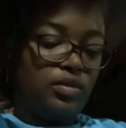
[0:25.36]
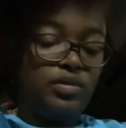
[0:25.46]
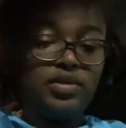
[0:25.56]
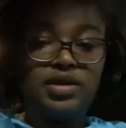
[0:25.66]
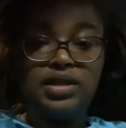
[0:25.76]

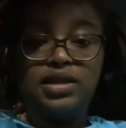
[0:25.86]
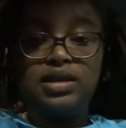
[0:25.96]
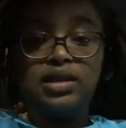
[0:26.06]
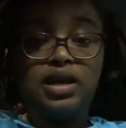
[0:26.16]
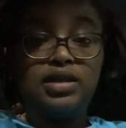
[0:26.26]
I'm
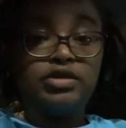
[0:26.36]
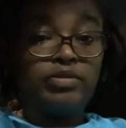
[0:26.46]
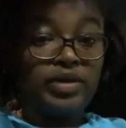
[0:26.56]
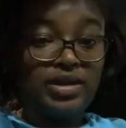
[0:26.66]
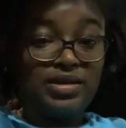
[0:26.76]
sending lots of
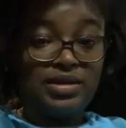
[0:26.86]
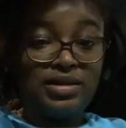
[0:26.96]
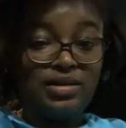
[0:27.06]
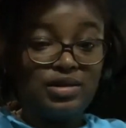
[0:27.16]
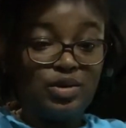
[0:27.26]

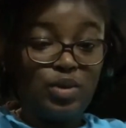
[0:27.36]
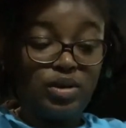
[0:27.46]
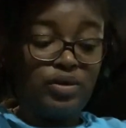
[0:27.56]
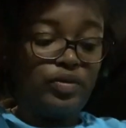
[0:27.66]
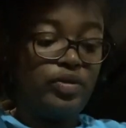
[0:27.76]
blessings. A
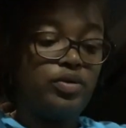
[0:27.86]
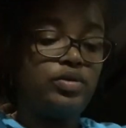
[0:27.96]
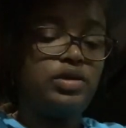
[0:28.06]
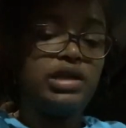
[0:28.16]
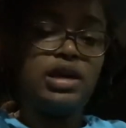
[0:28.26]
wonderful
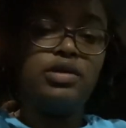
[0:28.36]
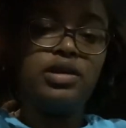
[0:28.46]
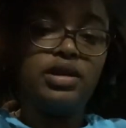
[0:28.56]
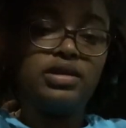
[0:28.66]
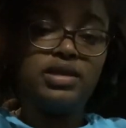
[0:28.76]

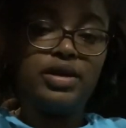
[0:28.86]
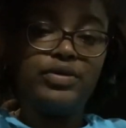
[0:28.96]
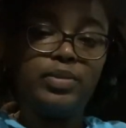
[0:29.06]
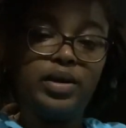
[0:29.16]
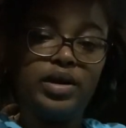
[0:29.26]
Saturday to
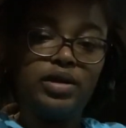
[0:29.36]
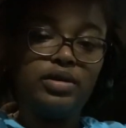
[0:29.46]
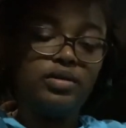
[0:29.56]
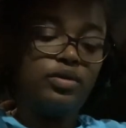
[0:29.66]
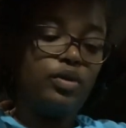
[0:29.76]
everybody
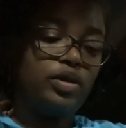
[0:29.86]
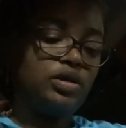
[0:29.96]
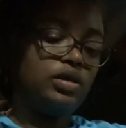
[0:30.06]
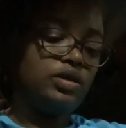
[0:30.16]
watching this